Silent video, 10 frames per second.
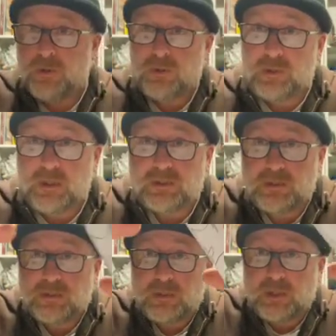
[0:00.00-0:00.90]

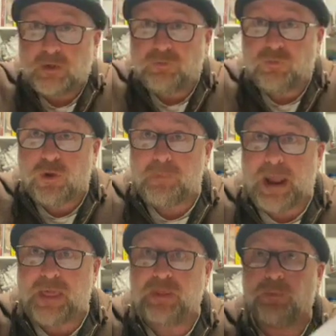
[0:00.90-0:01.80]
this little
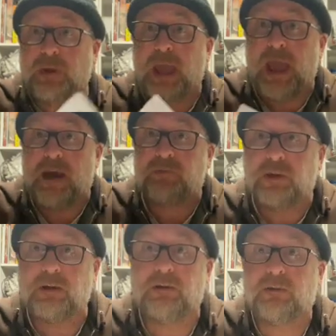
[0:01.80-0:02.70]
format that we have
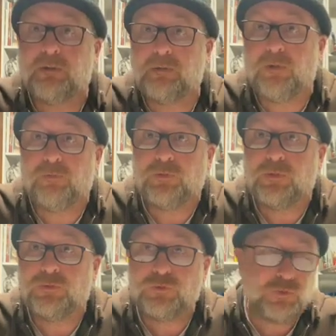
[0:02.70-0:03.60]
here over the
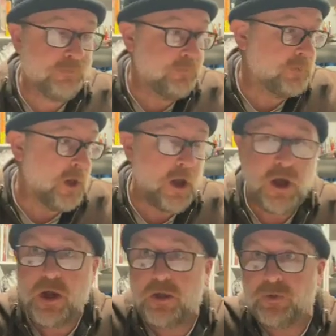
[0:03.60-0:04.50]
Zoom
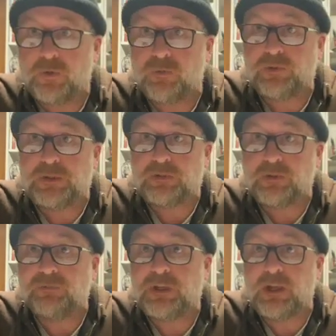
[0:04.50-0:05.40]
call or over this little
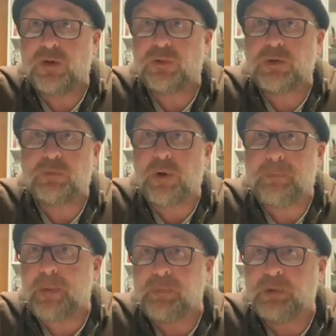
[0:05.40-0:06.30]
video that you
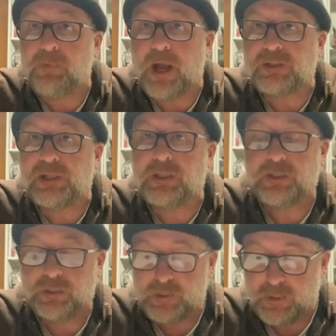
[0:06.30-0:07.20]
might be watching.
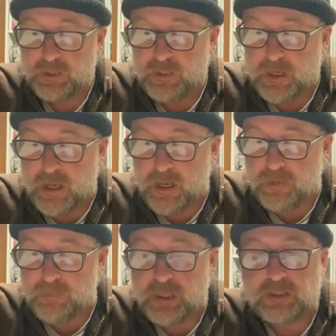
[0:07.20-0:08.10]

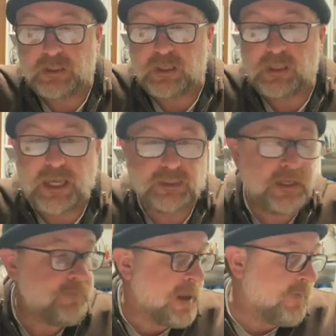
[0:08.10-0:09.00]
It's a lesson
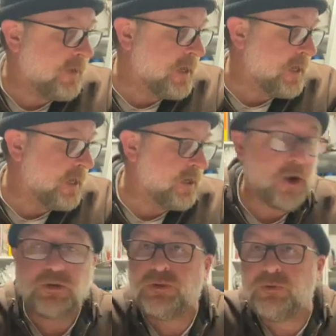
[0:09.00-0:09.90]
about
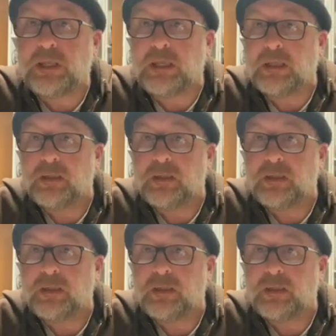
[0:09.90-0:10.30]
cartooning